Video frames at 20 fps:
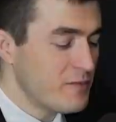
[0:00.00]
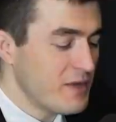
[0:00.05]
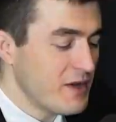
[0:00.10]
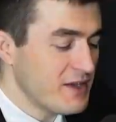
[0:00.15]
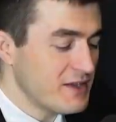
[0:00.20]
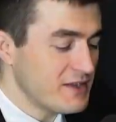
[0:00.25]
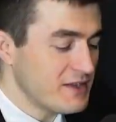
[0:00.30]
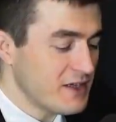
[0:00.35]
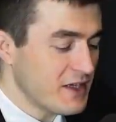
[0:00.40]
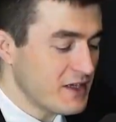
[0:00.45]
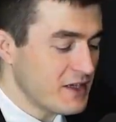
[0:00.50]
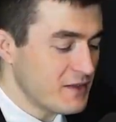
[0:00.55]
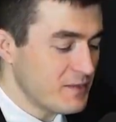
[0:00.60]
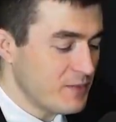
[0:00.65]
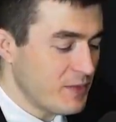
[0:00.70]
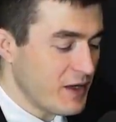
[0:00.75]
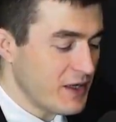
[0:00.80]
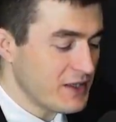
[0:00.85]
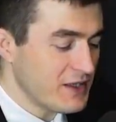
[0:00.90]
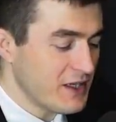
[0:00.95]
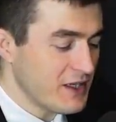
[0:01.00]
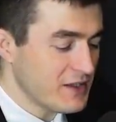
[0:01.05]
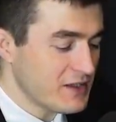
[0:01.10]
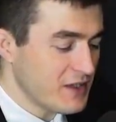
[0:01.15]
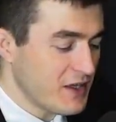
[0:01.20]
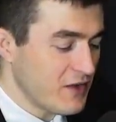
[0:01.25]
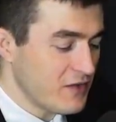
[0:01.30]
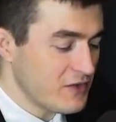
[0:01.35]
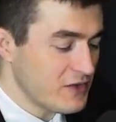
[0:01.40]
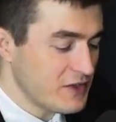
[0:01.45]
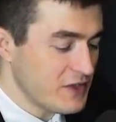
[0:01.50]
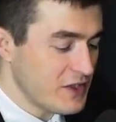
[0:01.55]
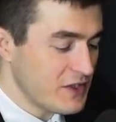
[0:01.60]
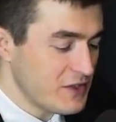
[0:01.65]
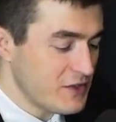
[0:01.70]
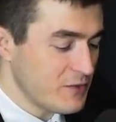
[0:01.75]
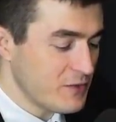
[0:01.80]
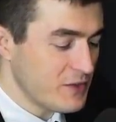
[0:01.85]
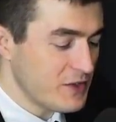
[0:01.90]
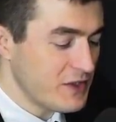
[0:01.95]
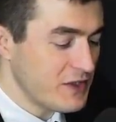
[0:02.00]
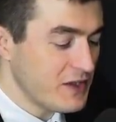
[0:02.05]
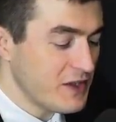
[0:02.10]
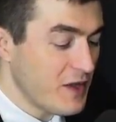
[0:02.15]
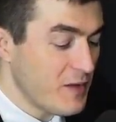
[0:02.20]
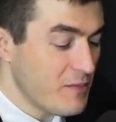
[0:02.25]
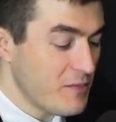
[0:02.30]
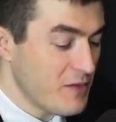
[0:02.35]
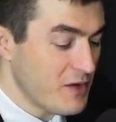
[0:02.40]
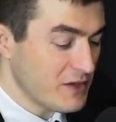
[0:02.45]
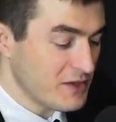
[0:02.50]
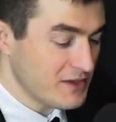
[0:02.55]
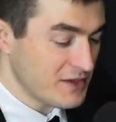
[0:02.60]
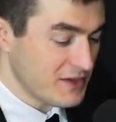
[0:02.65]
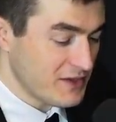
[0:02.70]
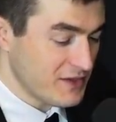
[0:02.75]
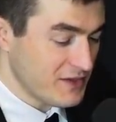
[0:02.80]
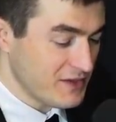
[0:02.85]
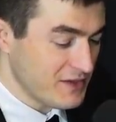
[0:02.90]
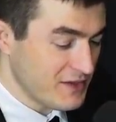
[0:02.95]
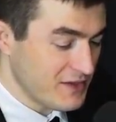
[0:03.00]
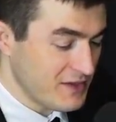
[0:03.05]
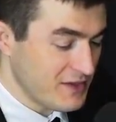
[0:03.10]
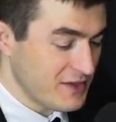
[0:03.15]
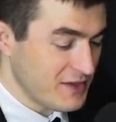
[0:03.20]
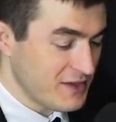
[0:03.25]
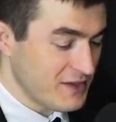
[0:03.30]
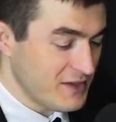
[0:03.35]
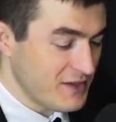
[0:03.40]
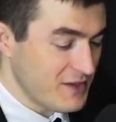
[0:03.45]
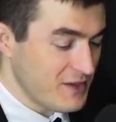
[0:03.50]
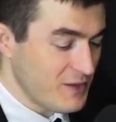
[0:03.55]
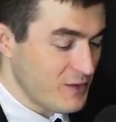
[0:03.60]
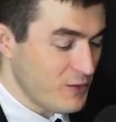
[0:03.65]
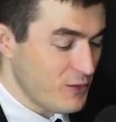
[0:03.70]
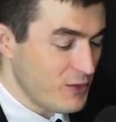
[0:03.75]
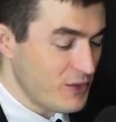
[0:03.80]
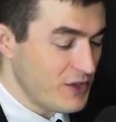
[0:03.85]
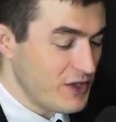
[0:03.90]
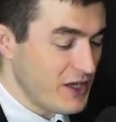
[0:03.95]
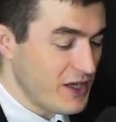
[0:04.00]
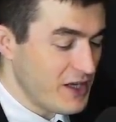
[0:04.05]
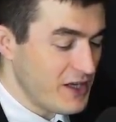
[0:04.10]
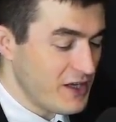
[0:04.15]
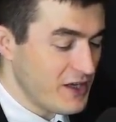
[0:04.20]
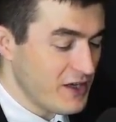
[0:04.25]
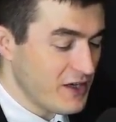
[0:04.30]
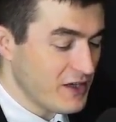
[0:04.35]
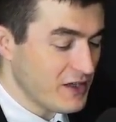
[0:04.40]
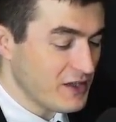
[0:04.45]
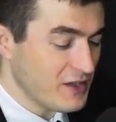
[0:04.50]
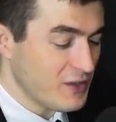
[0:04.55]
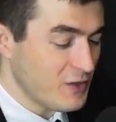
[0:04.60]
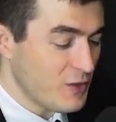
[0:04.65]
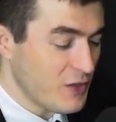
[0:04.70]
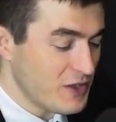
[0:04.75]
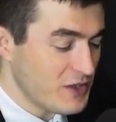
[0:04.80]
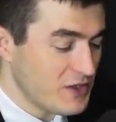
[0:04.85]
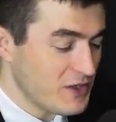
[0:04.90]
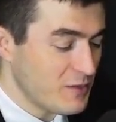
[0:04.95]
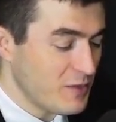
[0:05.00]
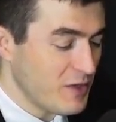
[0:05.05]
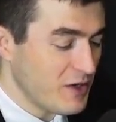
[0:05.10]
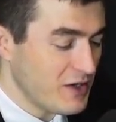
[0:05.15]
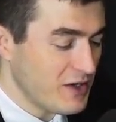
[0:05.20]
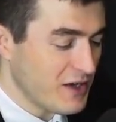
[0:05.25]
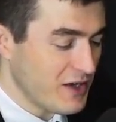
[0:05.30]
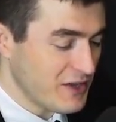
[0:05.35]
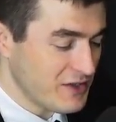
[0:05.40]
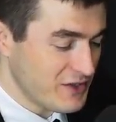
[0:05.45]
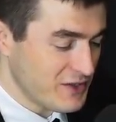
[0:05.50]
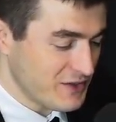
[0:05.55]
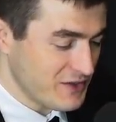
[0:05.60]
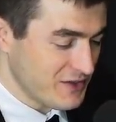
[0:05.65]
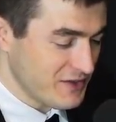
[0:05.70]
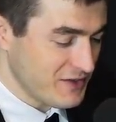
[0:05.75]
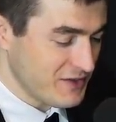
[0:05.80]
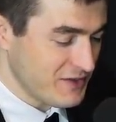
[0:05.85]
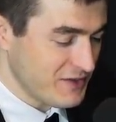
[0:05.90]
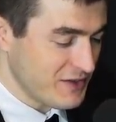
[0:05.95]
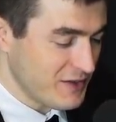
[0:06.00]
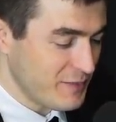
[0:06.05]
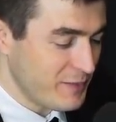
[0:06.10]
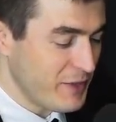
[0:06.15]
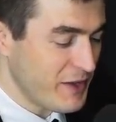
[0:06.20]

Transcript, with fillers: my second podcast conversation with Elon Musk with a uh, question about consciousness and